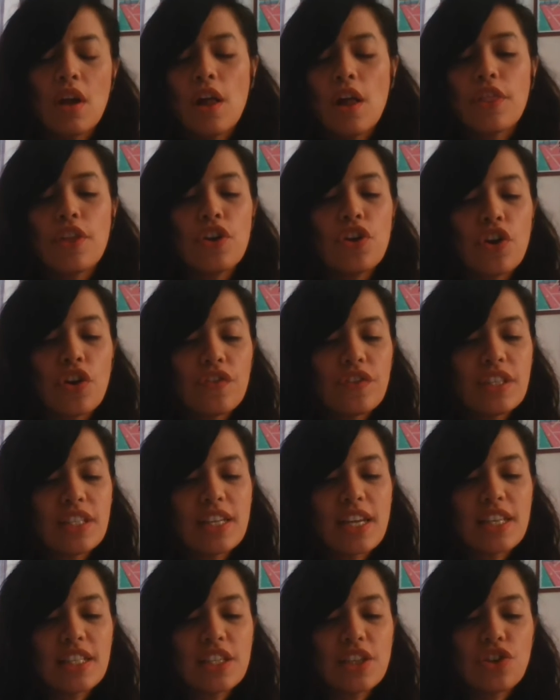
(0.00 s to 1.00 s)
The
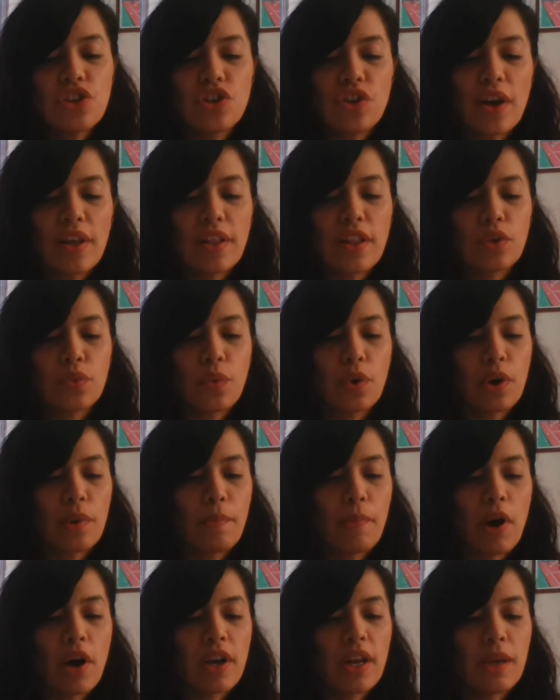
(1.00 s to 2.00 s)
nervousness and dread that were
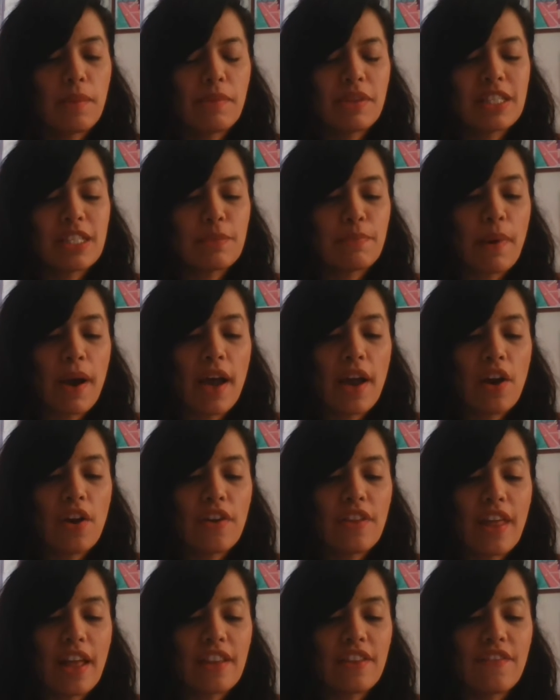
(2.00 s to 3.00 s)
upon him
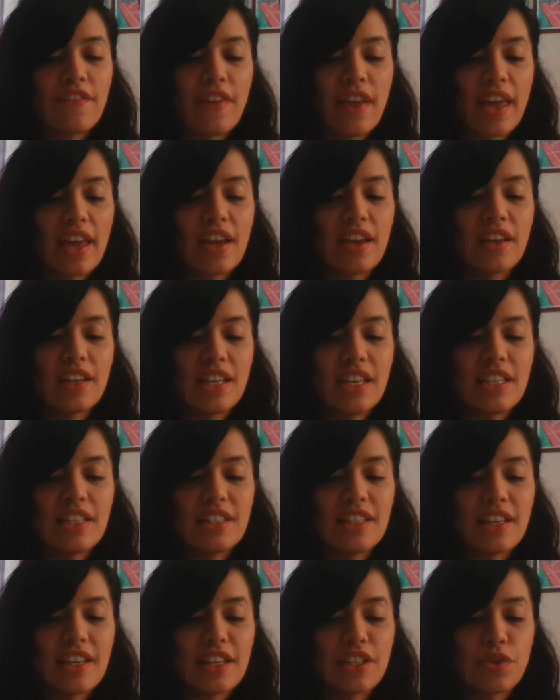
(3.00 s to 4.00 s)
inspired that vague
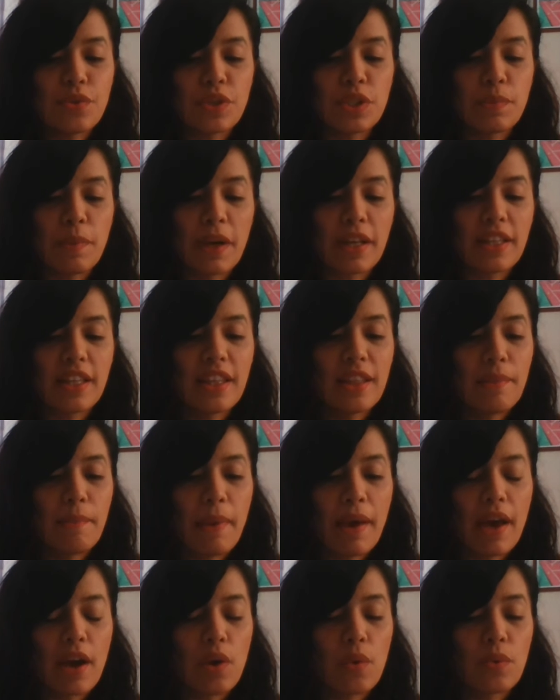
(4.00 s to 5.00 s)
uneasiness respecting the
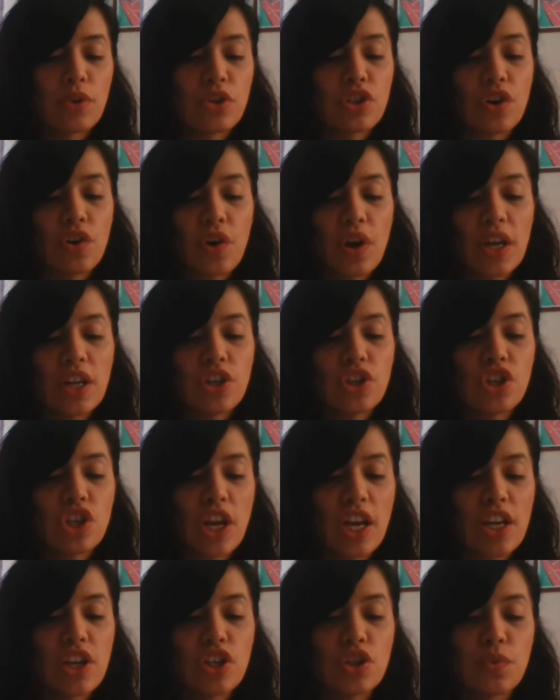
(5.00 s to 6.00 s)
bank which a great
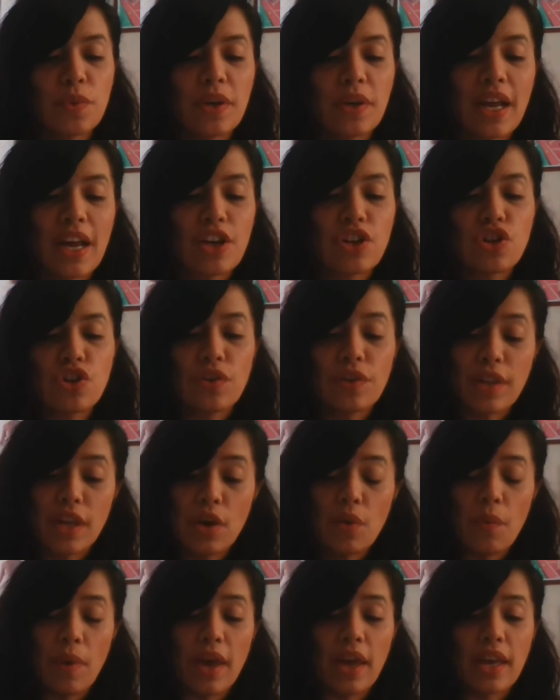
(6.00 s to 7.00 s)
change would naturally
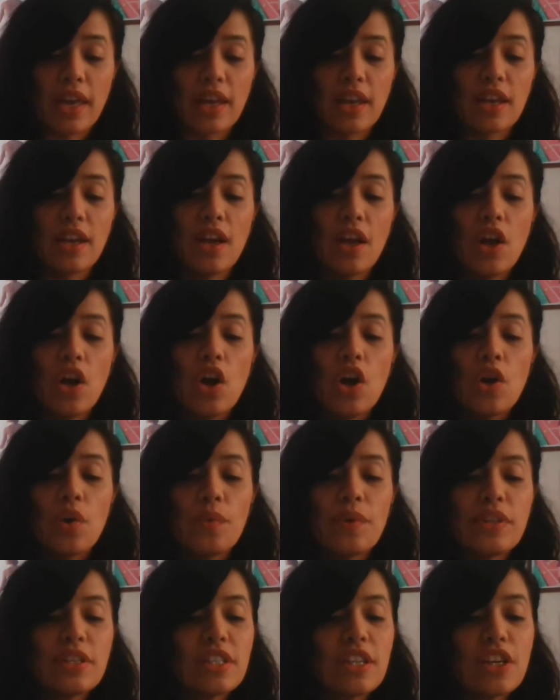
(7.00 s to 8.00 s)
awaken,
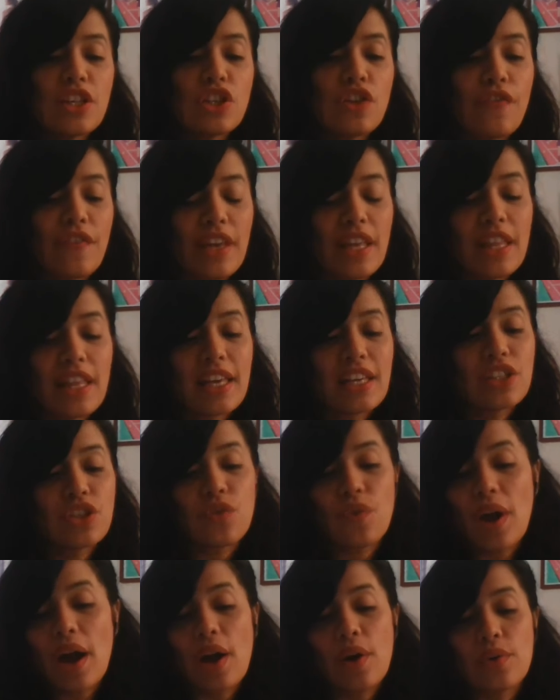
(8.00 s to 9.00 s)
with such feelings
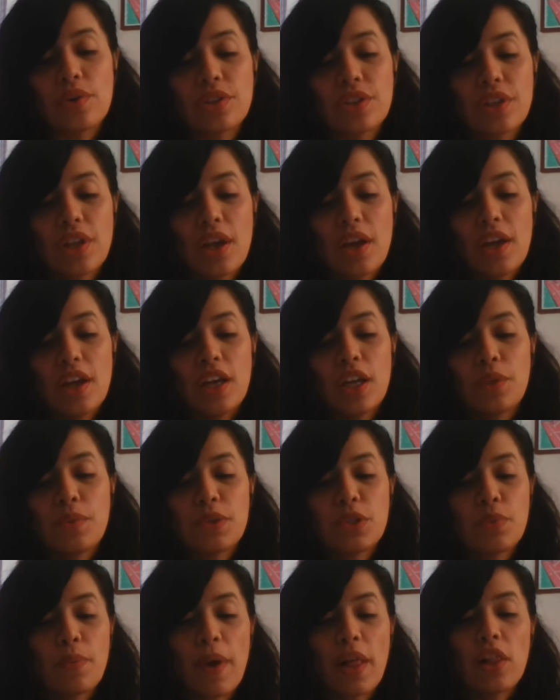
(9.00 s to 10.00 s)
roused. It
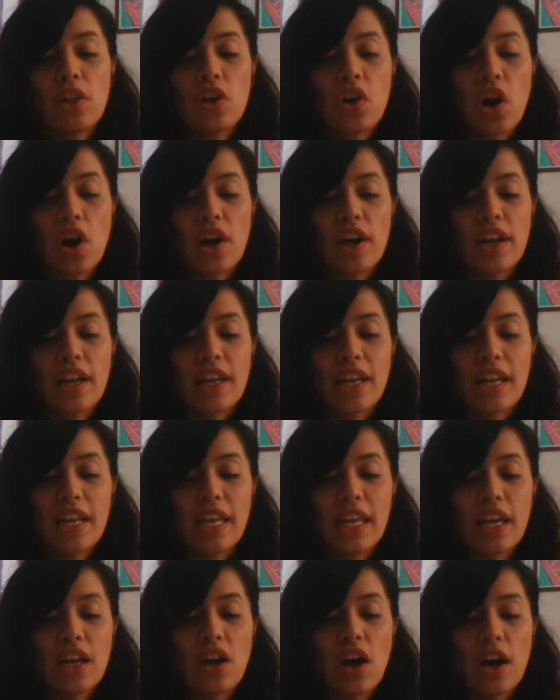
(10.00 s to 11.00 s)
was well guarded, and
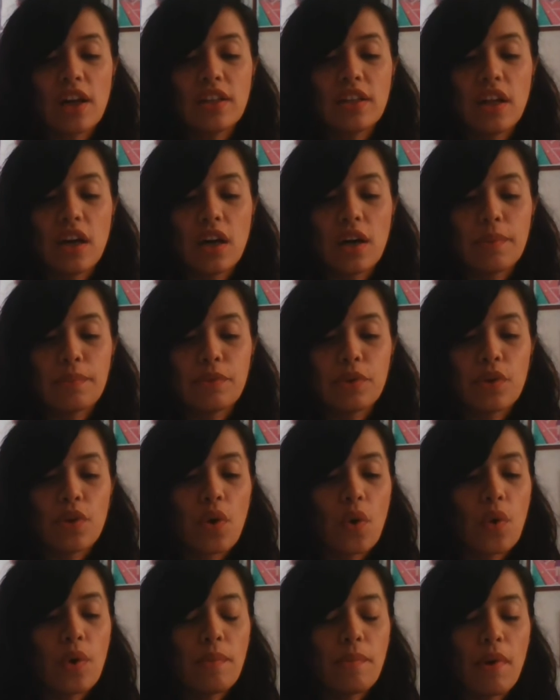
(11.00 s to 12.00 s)
he got up to
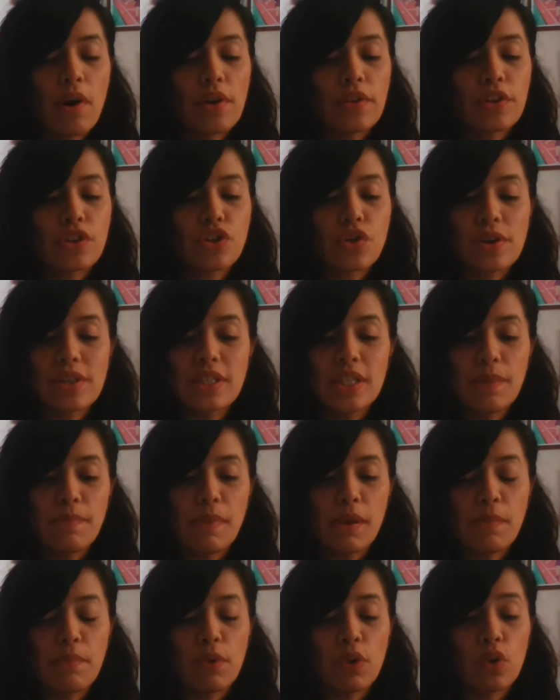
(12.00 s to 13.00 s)
go among the trusty
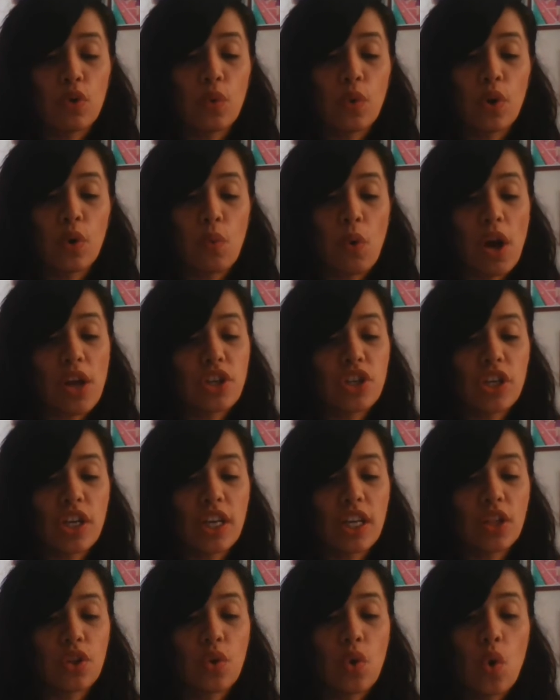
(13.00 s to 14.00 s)
people who were watching
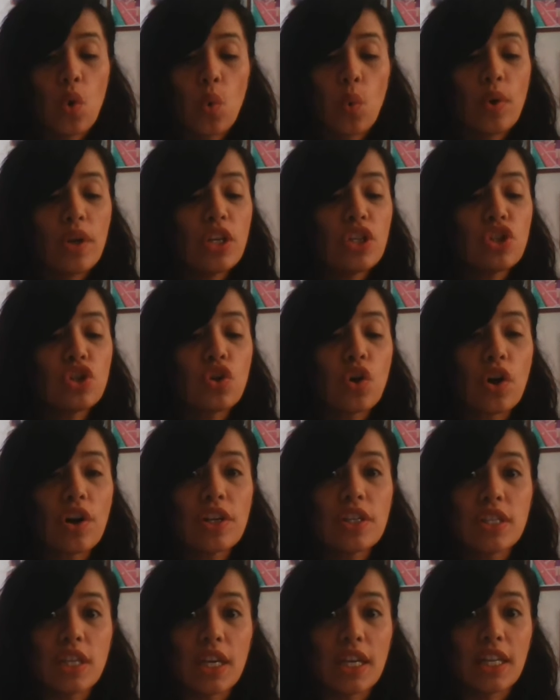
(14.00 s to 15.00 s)
it, when his door
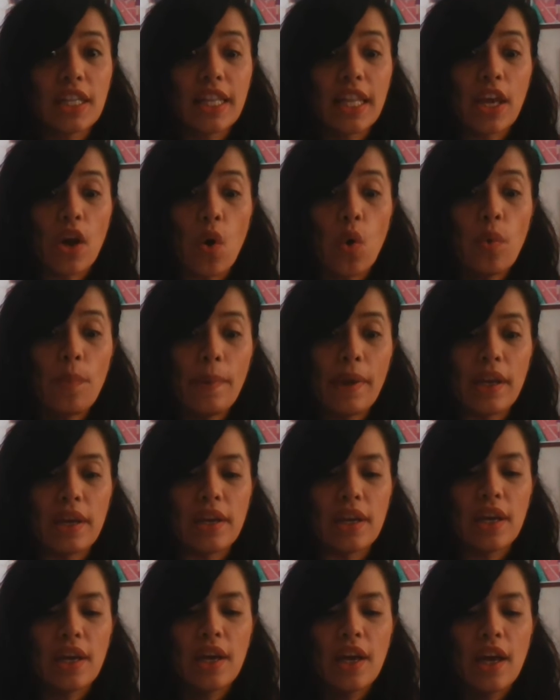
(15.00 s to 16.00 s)
suddenly
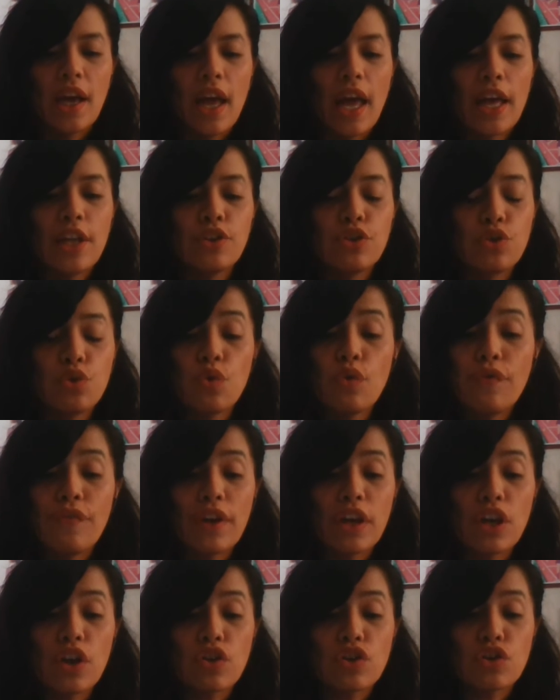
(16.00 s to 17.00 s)
opened, and two
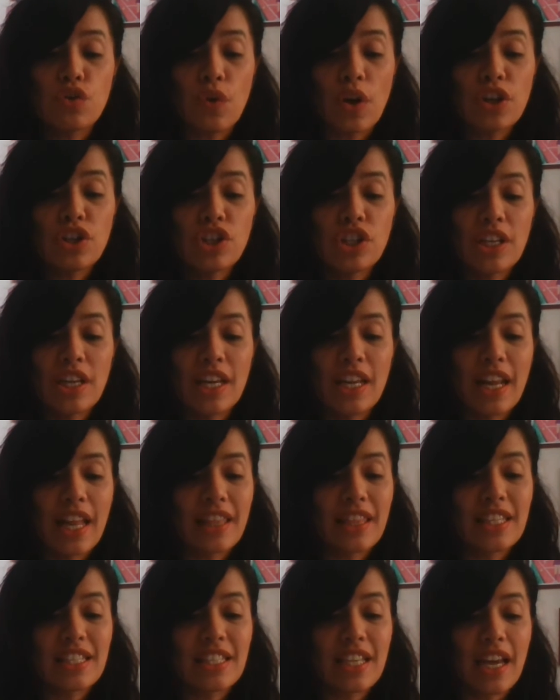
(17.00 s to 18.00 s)
figures rushed in
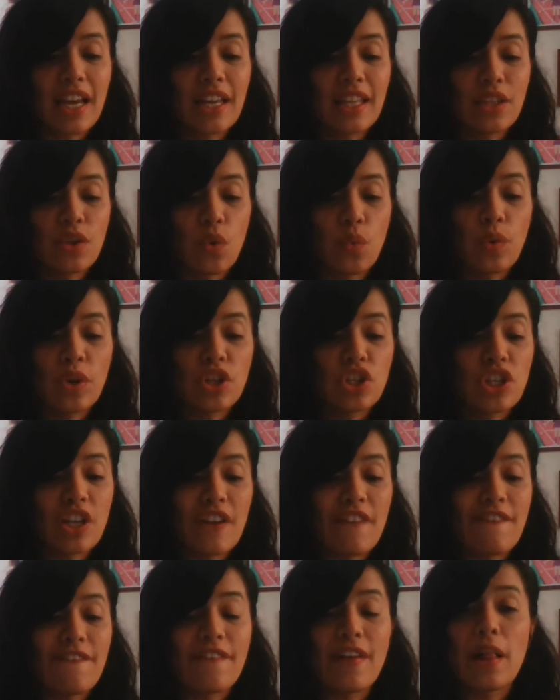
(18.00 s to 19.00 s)
at the sight, which
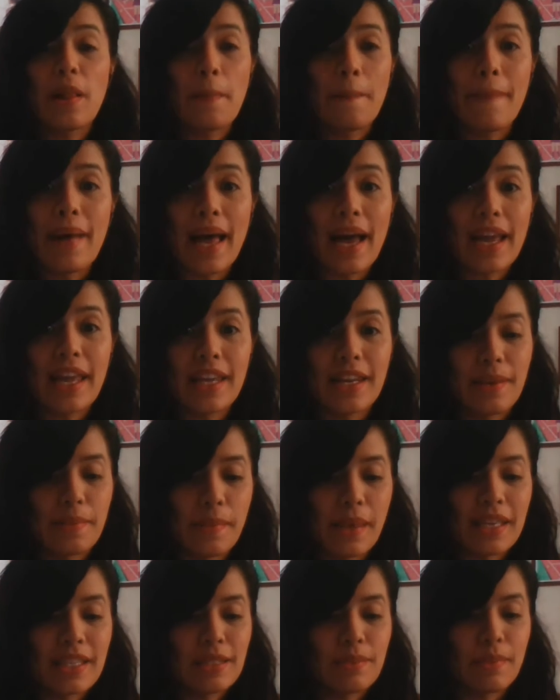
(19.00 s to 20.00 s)
he fell back in
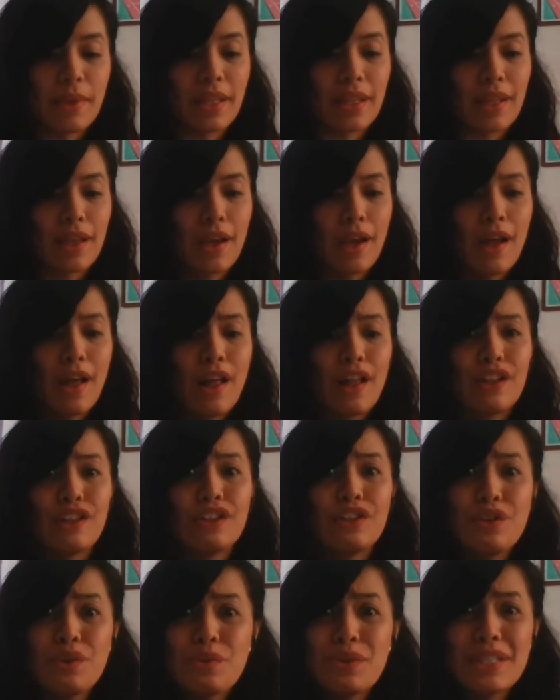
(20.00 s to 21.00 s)
amazement.
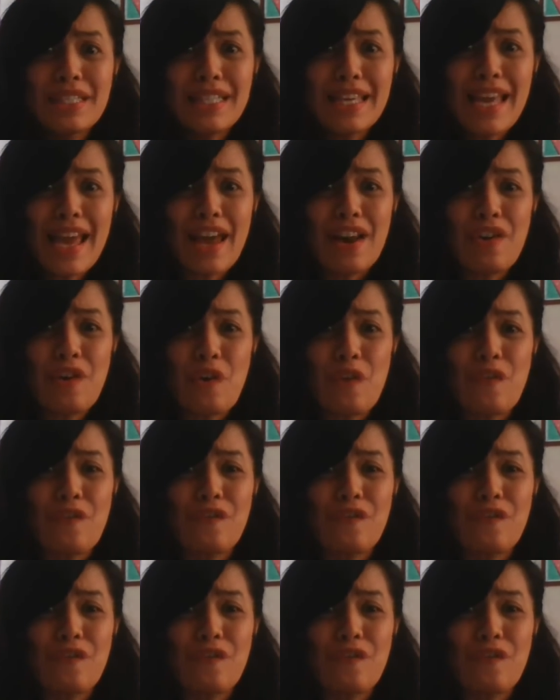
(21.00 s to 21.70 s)
Lucy and her